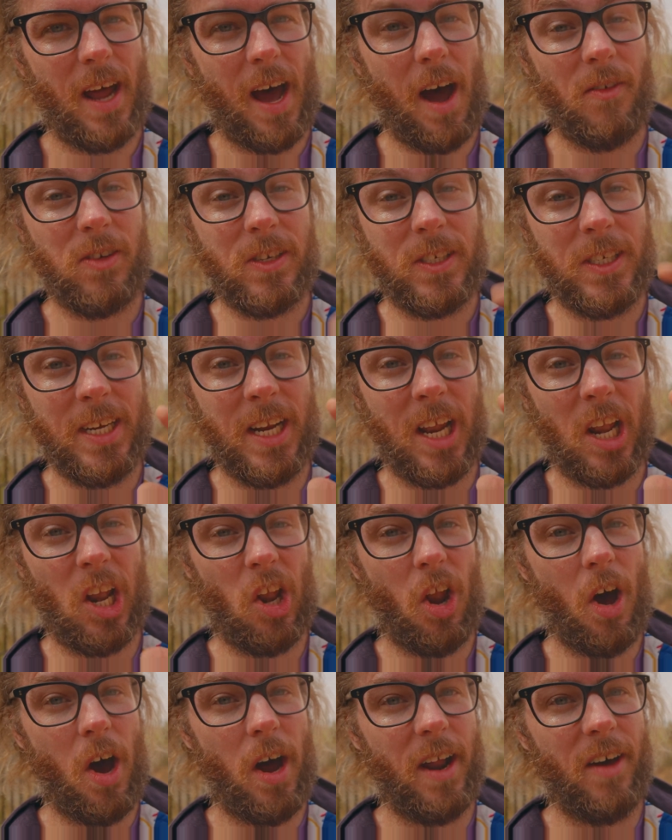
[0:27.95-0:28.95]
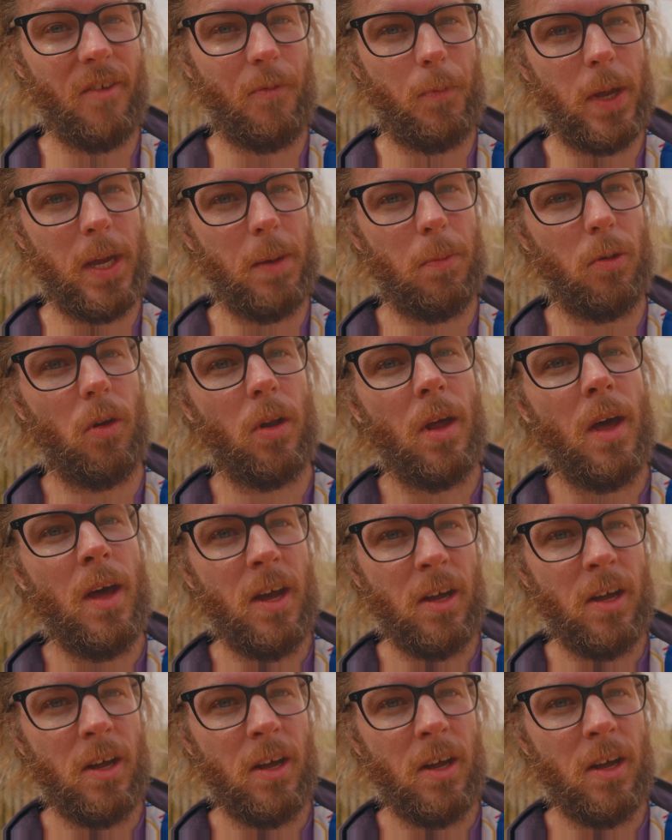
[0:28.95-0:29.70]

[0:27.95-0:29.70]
I've seen a lot of people